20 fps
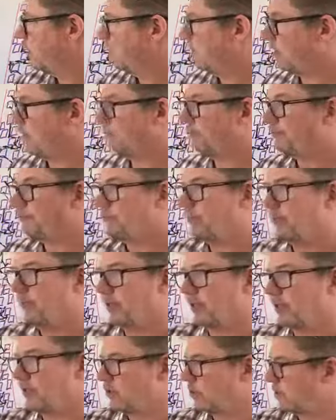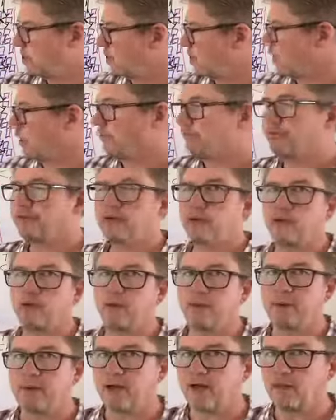Off the bridge, off the
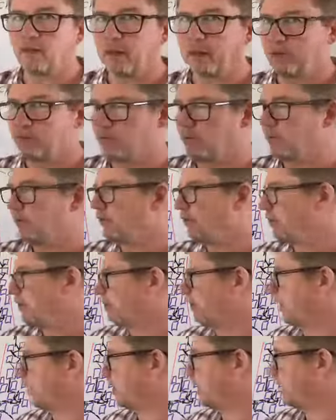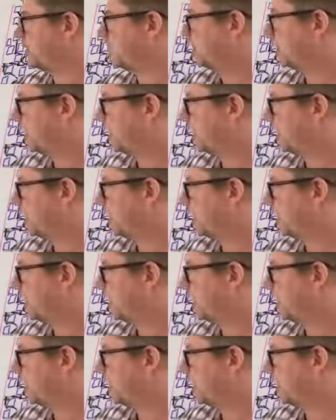neural pathway, remove the blockage.